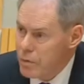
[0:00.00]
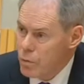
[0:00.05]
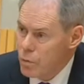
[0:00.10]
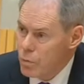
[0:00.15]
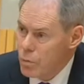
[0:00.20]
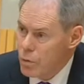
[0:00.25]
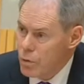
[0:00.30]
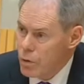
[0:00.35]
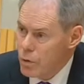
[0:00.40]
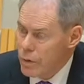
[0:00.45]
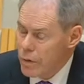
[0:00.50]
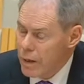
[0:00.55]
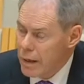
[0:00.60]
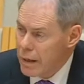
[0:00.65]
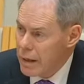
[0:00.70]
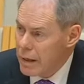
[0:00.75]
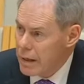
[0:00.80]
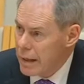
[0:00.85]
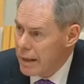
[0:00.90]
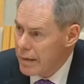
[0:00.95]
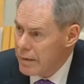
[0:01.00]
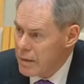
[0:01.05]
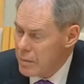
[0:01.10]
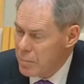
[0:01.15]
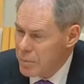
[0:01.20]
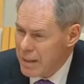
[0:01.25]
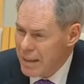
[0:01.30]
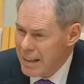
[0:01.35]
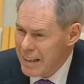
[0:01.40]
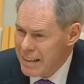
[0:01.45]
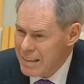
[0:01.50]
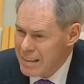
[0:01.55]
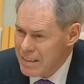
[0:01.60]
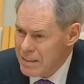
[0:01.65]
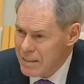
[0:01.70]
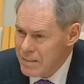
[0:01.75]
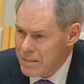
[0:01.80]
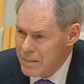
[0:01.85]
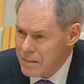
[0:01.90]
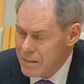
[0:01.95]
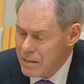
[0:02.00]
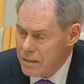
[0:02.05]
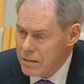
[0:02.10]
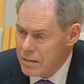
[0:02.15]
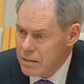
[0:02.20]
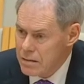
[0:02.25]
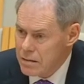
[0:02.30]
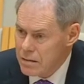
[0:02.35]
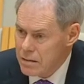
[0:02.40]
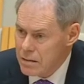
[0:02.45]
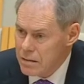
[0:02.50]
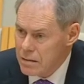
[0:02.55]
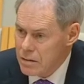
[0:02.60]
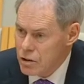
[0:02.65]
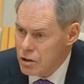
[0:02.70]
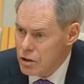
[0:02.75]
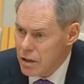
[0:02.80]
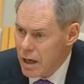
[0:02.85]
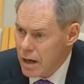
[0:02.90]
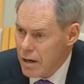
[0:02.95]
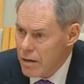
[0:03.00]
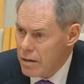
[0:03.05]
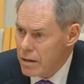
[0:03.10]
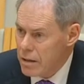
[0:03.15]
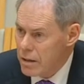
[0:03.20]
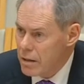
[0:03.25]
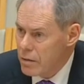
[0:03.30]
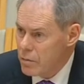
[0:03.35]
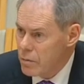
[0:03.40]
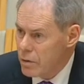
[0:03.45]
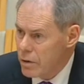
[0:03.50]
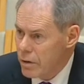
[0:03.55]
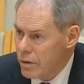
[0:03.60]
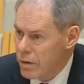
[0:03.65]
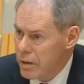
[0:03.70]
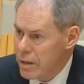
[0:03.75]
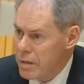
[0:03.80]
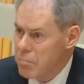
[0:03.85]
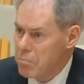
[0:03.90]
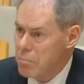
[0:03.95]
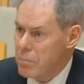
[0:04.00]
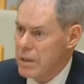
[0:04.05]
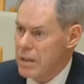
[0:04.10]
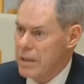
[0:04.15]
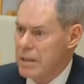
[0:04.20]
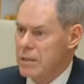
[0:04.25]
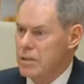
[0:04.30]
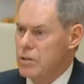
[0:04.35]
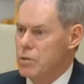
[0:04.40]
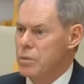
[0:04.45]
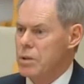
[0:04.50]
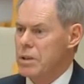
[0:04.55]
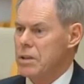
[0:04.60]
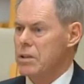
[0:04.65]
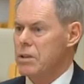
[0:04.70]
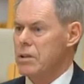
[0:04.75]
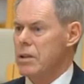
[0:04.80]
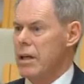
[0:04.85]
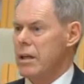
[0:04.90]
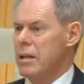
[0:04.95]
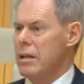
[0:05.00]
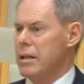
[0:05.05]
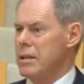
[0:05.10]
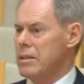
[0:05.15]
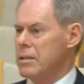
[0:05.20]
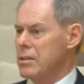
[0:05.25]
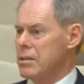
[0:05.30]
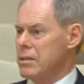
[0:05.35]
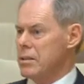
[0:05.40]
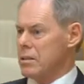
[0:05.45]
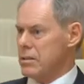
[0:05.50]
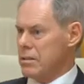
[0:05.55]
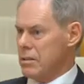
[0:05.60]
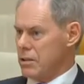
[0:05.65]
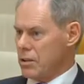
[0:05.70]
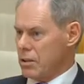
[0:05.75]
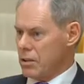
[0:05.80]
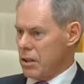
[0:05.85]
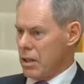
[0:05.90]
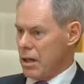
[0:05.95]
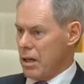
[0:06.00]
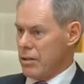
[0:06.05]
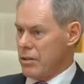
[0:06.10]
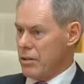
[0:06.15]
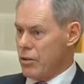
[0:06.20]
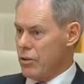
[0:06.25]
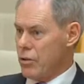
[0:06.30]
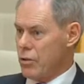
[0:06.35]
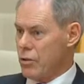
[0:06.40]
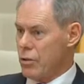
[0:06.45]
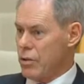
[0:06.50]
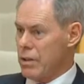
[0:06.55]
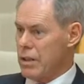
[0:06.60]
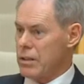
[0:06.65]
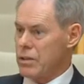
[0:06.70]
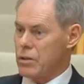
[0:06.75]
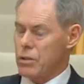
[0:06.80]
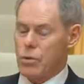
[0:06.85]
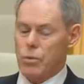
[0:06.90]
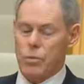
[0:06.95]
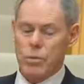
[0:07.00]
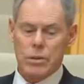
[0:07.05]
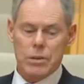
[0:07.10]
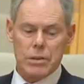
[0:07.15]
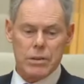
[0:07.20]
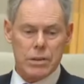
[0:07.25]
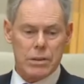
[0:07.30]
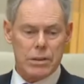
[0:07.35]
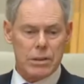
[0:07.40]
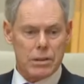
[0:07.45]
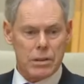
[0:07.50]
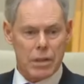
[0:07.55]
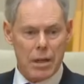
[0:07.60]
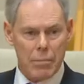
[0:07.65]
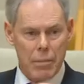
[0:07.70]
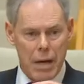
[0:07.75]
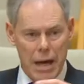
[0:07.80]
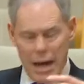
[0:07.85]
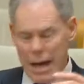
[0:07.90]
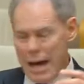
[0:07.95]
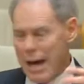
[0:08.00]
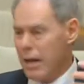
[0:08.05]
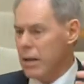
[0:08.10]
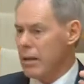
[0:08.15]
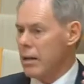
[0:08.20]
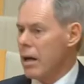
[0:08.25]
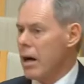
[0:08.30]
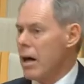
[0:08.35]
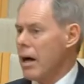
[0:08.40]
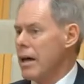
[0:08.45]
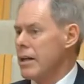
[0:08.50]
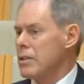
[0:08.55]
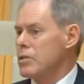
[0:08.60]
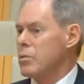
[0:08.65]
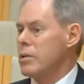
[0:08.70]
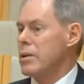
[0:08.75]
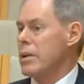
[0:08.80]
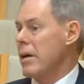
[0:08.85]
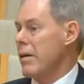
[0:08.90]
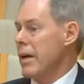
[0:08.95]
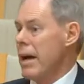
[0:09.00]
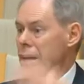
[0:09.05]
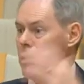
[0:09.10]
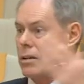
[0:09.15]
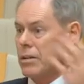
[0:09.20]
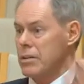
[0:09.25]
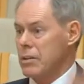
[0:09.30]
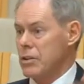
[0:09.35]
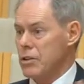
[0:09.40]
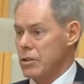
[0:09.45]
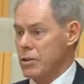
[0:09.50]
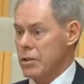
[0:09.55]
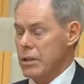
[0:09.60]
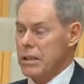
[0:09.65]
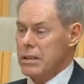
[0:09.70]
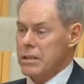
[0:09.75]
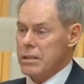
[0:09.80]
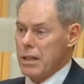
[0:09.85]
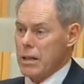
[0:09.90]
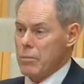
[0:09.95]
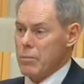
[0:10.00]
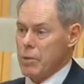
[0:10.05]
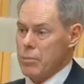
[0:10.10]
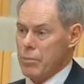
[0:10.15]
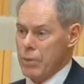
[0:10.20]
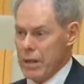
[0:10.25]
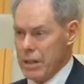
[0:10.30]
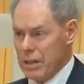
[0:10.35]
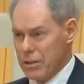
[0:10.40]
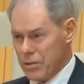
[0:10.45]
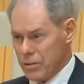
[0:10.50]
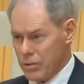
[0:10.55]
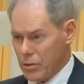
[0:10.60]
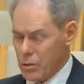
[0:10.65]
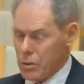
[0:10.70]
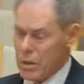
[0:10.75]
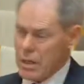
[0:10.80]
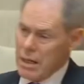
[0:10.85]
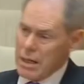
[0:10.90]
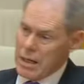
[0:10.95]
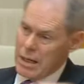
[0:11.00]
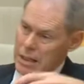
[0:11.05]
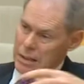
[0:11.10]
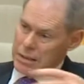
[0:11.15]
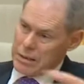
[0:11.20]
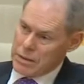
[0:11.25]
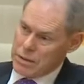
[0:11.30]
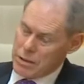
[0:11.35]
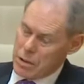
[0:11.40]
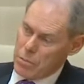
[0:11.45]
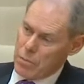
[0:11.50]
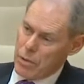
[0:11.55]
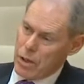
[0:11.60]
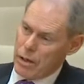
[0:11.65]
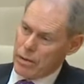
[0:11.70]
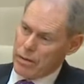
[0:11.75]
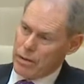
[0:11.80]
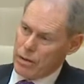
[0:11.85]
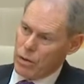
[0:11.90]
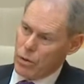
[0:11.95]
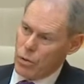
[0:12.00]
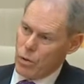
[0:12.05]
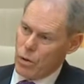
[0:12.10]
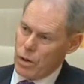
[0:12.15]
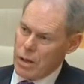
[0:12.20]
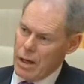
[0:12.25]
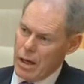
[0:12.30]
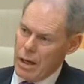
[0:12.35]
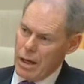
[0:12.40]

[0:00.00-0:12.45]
Were they at the behest of the charity? Were there minutes which said, let's decide to do this? Or was it some outliers when they're out on the street, some were peaceful and some broke the law?